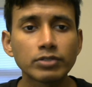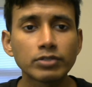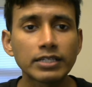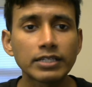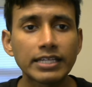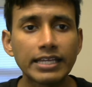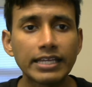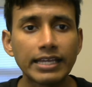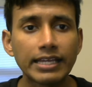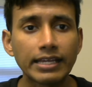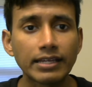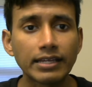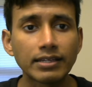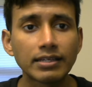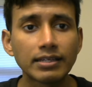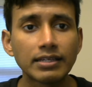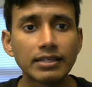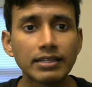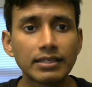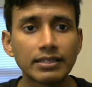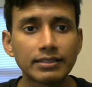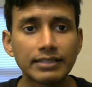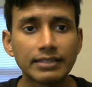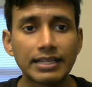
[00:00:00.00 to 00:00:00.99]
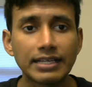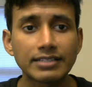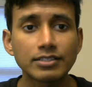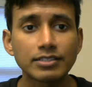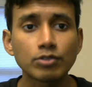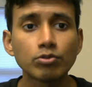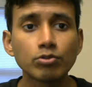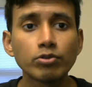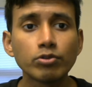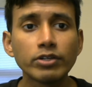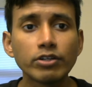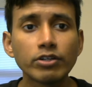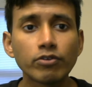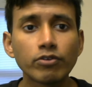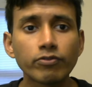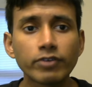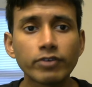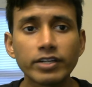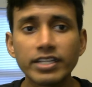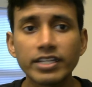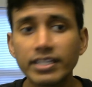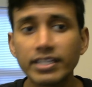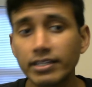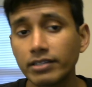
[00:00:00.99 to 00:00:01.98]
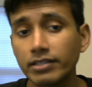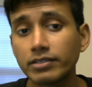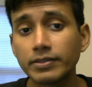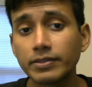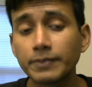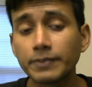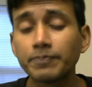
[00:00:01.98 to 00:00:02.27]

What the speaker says: king, that queen over here.